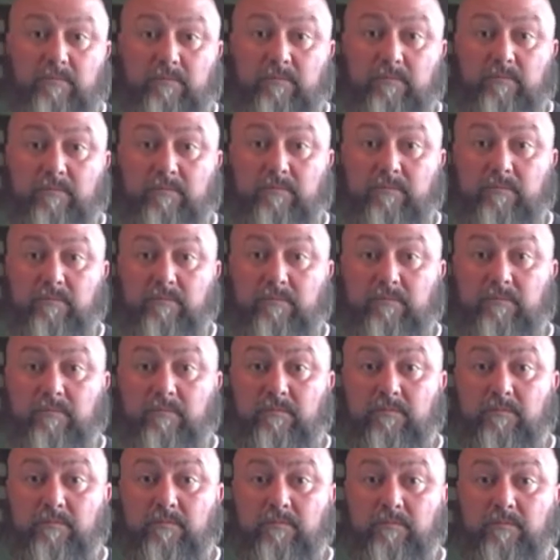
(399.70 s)

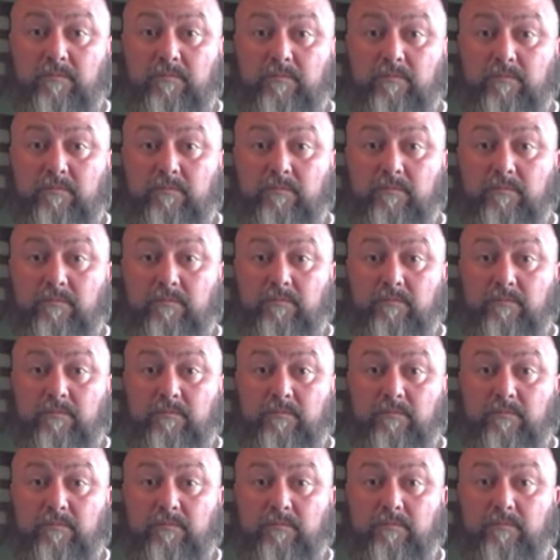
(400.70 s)

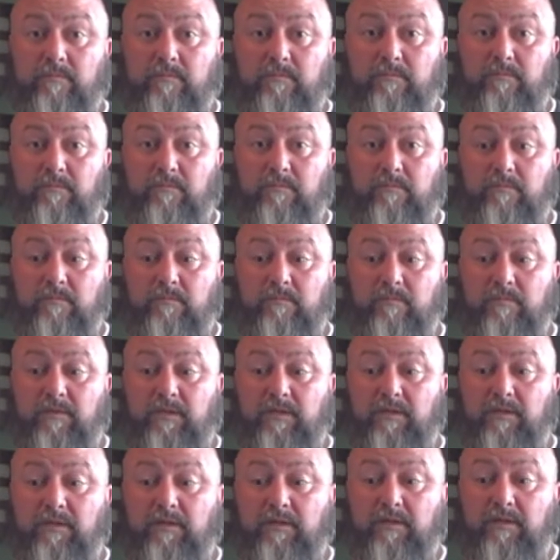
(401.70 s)

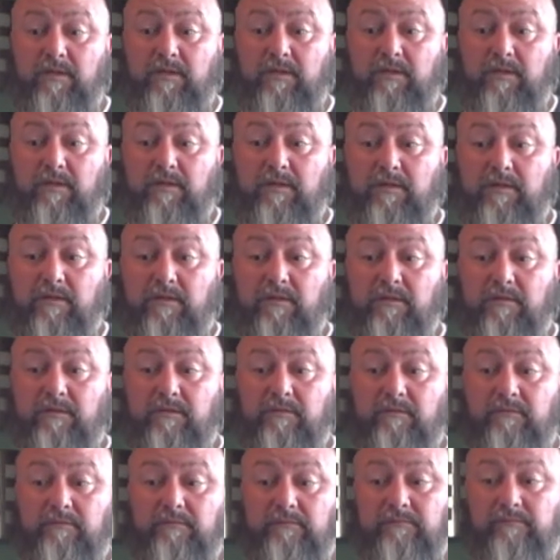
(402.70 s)

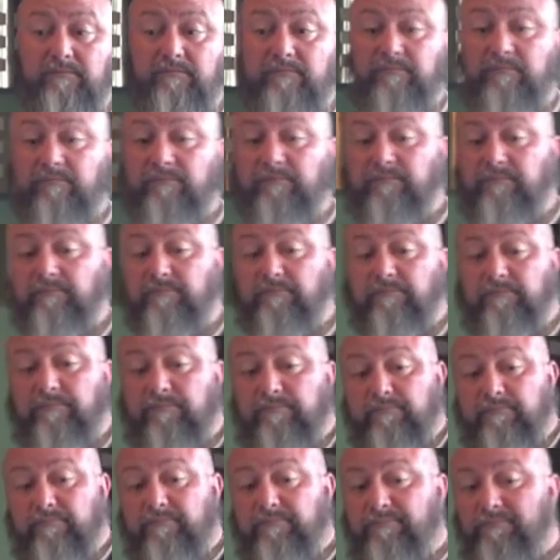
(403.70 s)

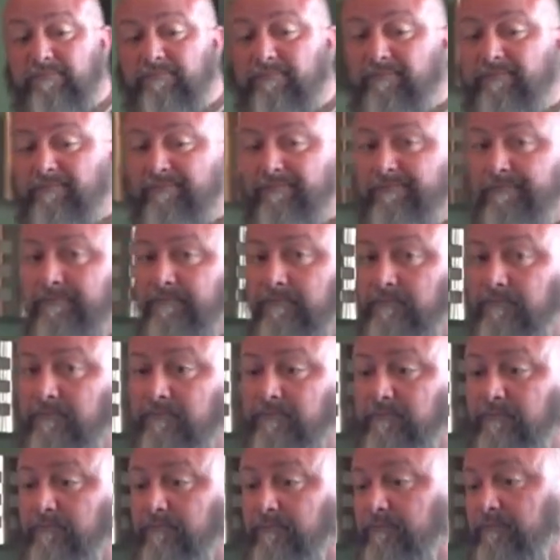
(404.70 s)

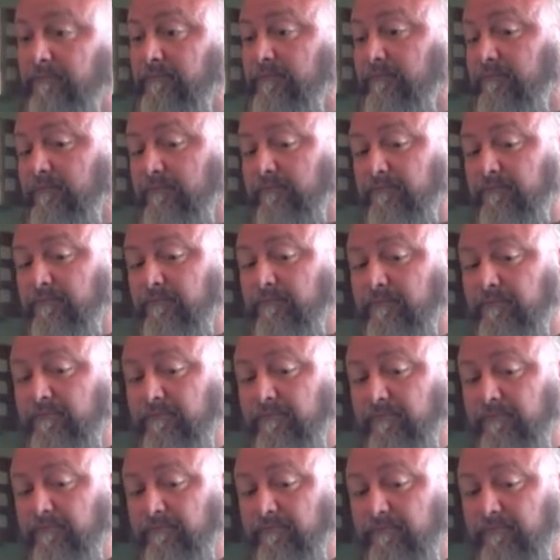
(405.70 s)

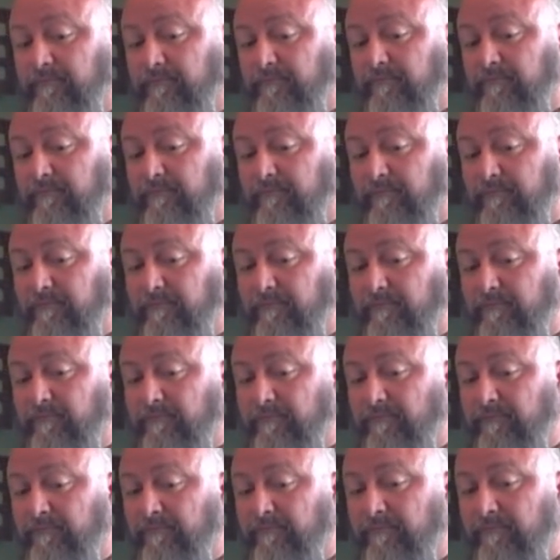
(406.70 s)

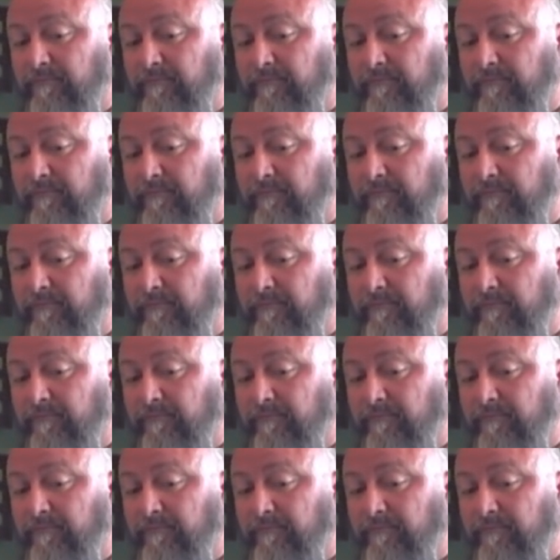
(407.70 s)
(not speaking)